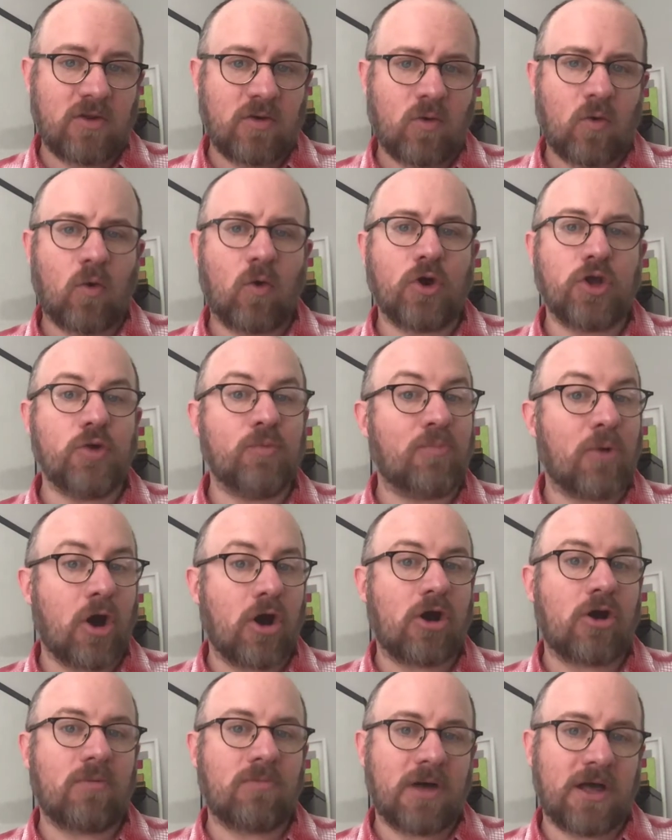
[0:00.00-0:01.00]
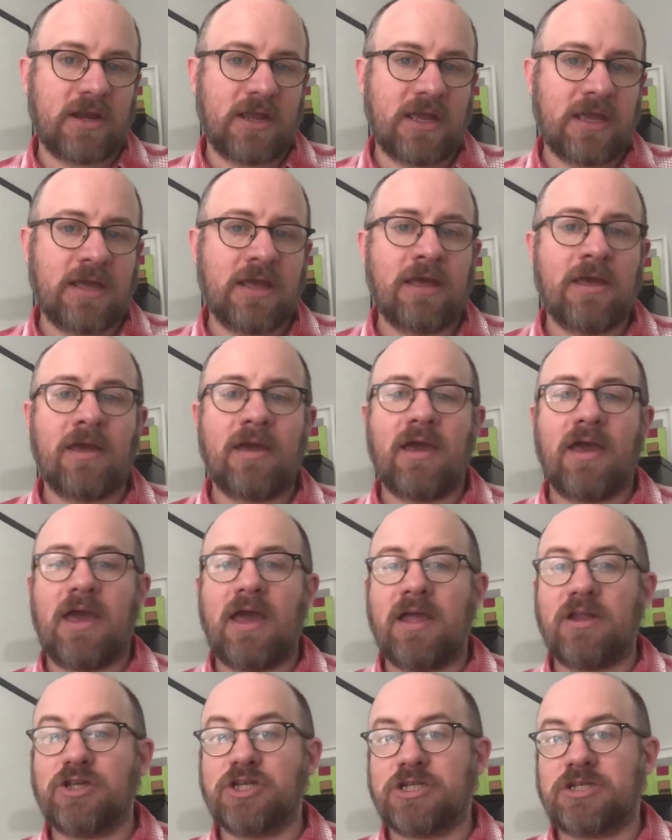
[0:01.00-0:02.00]
Or you borrow money
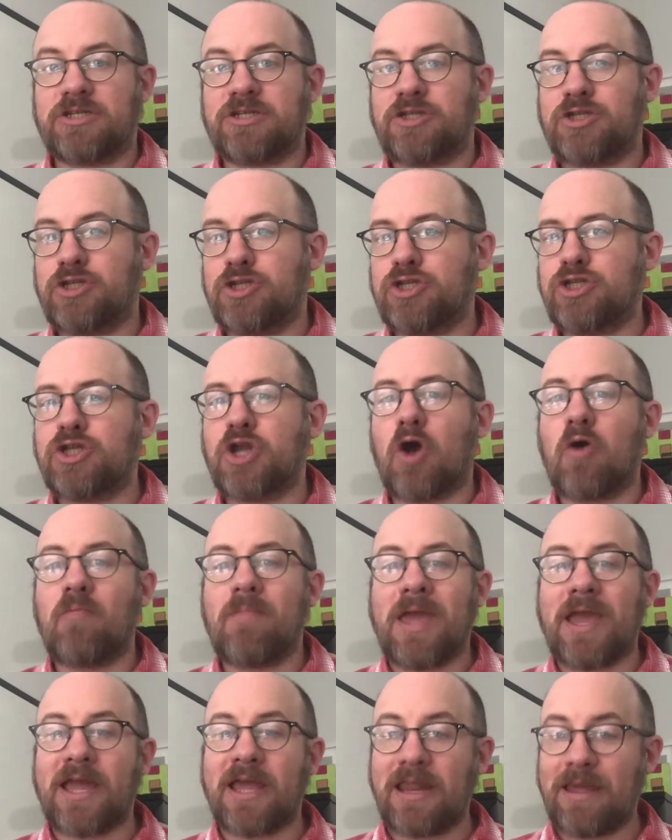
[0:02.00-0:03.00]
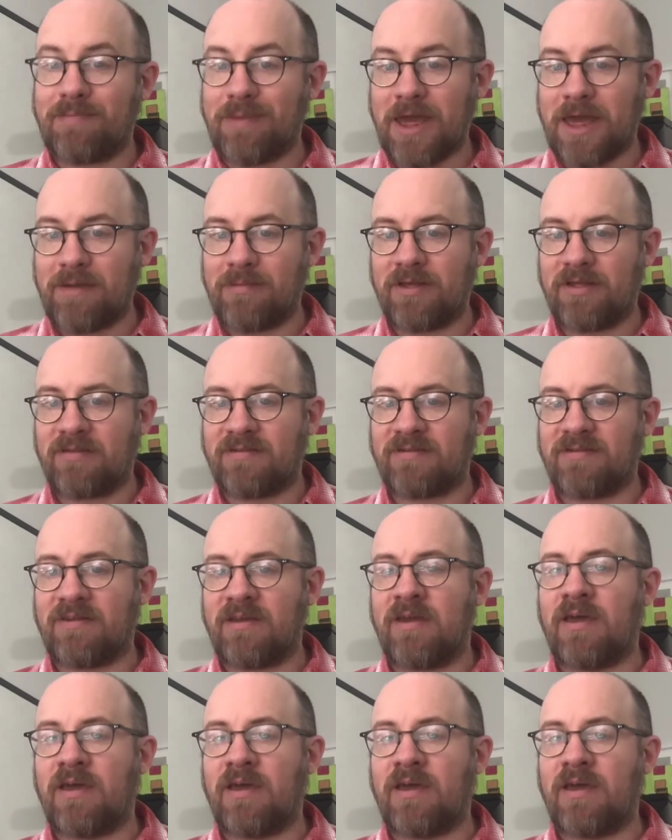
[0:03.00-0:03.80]
and just don't make any payments